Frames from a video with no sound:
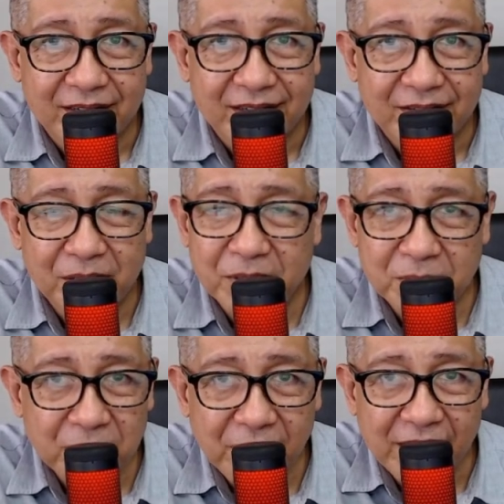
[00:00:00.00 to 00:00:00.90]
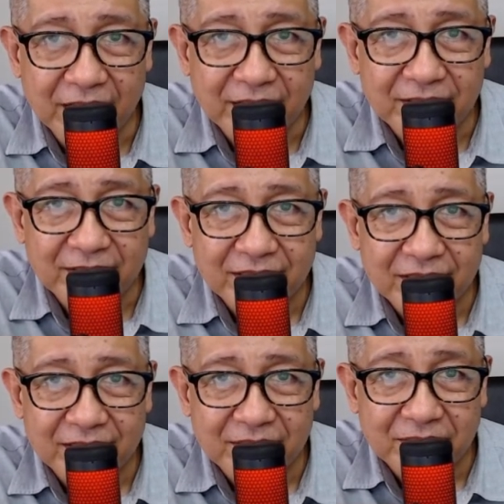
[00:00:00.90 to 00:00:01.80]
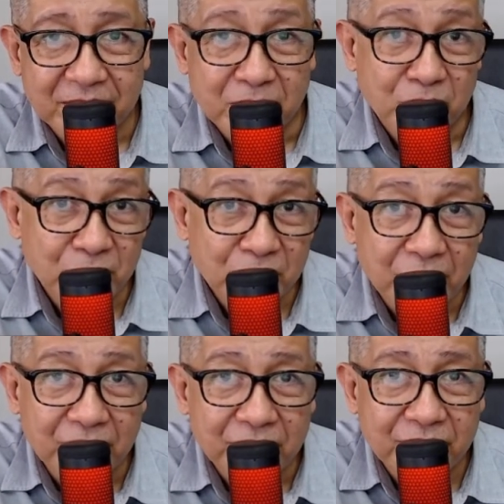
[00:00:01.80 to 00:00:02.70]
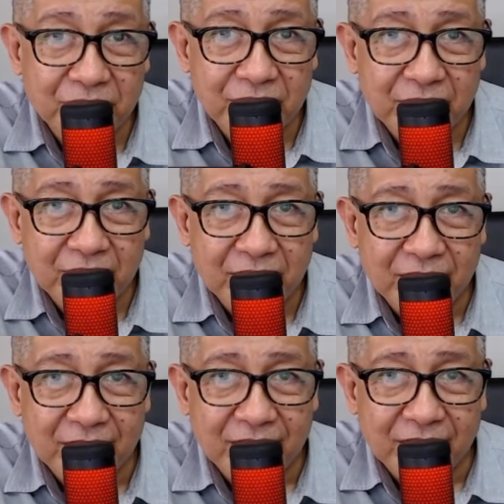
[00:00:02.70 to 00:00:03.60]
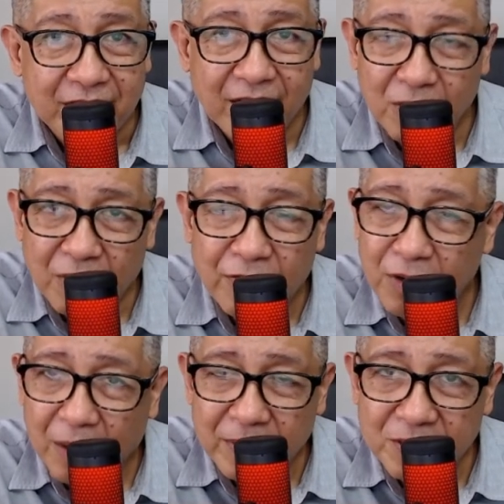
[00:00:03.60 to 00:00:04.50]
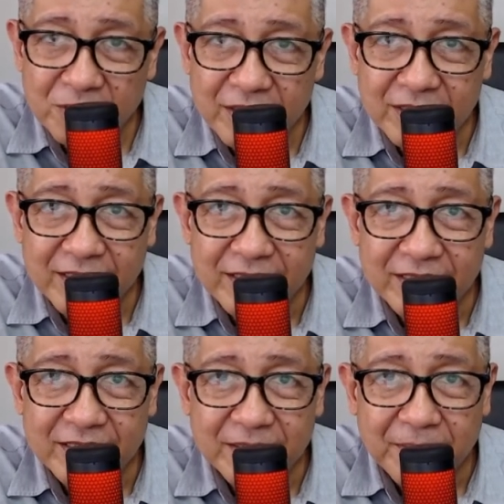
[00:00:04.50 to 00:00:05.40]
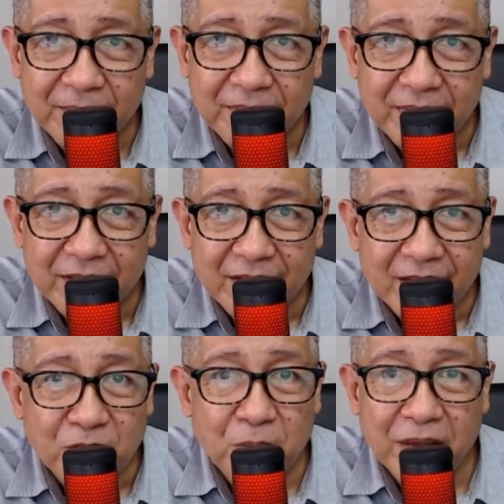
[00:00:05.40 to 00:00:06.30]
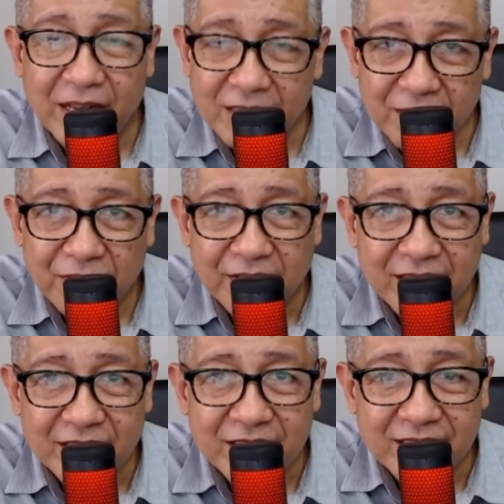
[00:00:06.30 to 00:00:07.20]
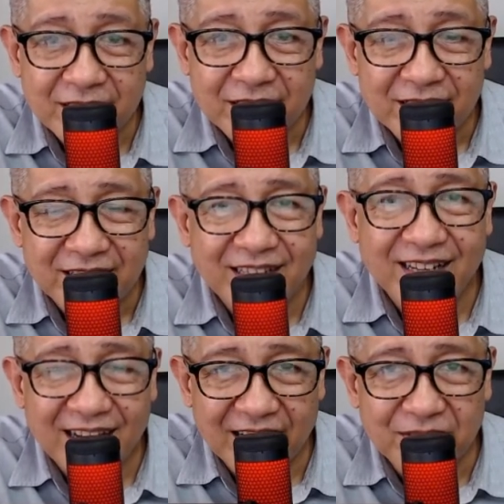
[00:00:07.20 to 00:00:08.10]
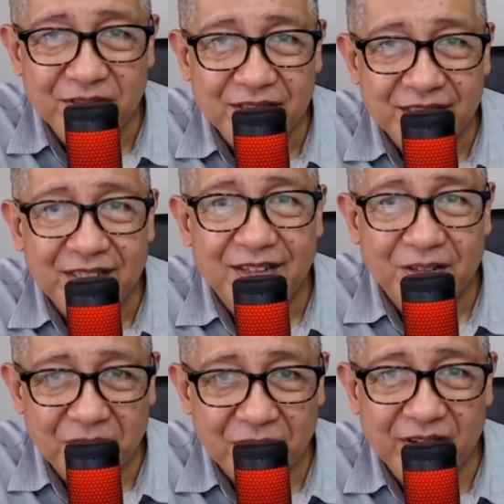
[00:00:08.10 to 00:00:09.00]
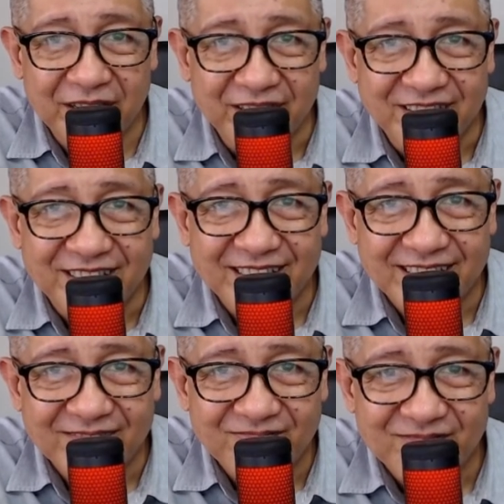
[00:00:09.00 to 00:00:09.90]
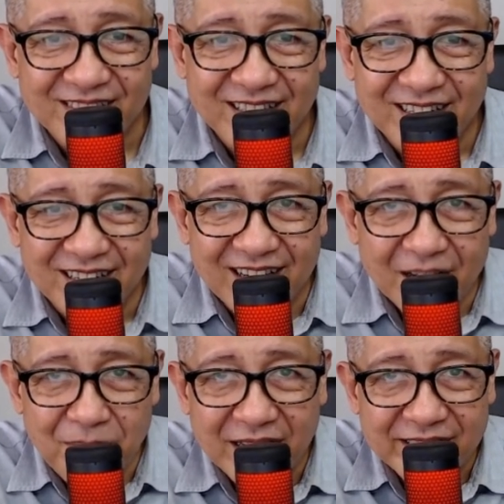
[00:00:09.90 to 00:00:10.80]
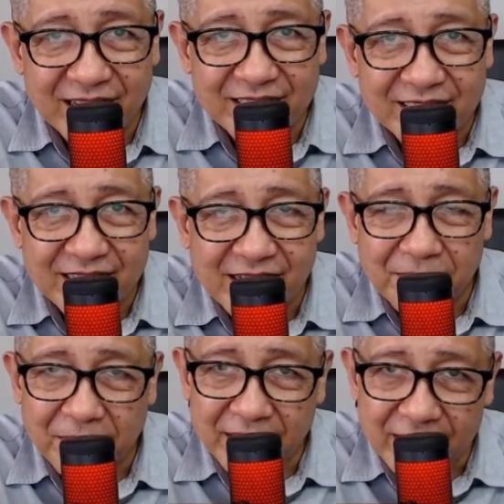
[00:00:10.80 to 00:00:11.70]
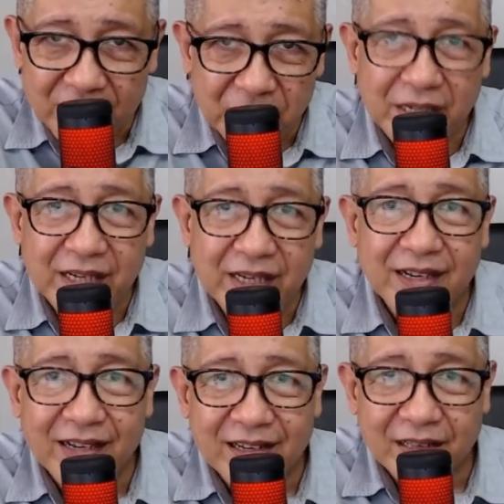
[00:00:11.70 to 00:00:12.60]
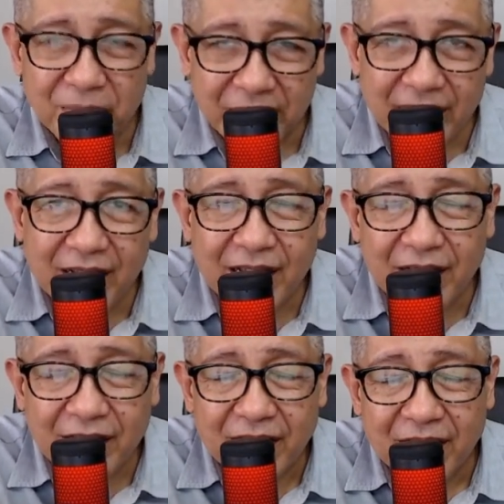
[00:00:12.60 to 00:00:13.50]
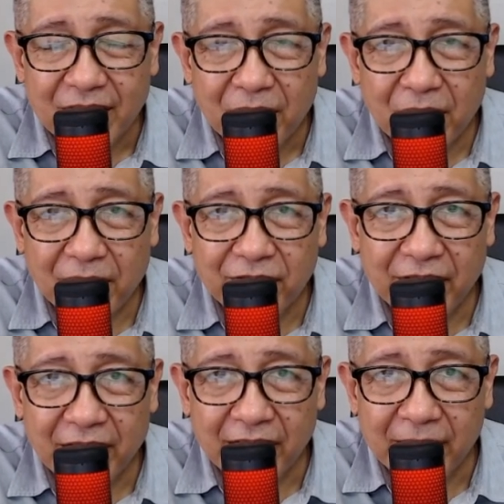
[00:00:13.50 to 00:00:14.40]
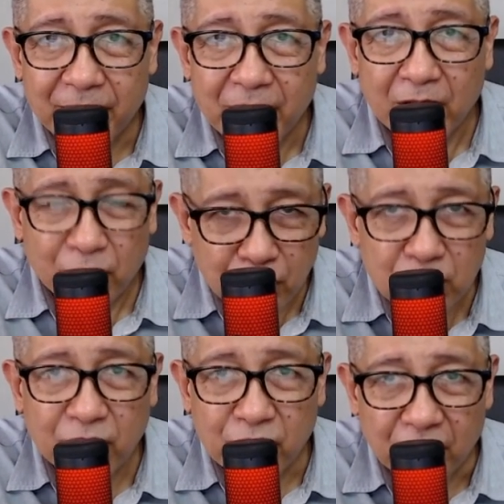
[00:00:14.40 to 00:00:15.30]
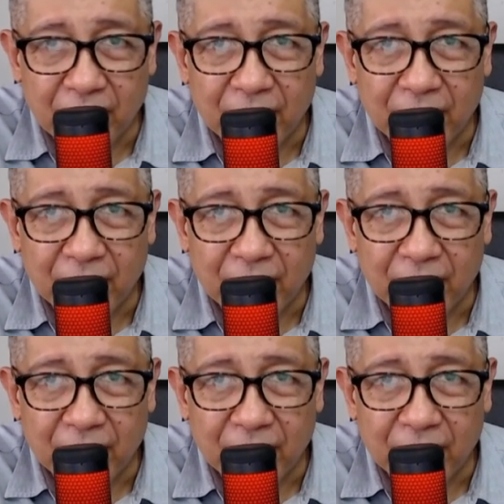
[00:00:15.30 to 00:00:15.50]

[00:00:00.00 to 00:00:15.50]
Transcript: We must be willing to serve and look for opportunities to make a difference in the lives of others. God bless us. May this be the beginning of a fruitful